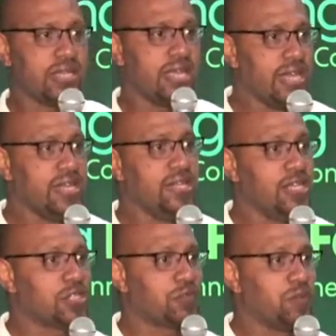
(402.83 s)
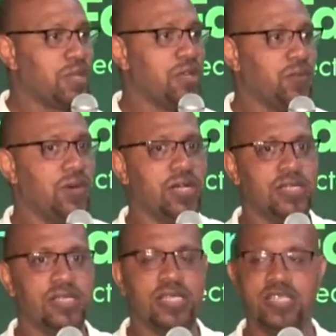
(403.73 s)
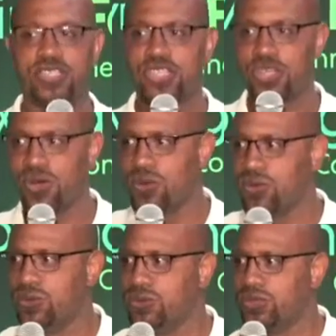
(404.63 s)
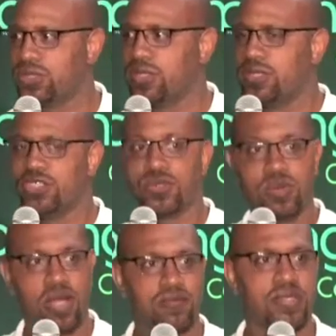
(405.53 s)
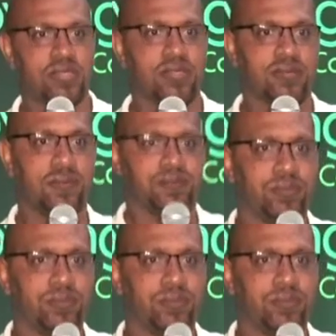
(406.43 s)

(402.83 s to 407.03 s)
to end us from day one, he chose to love us.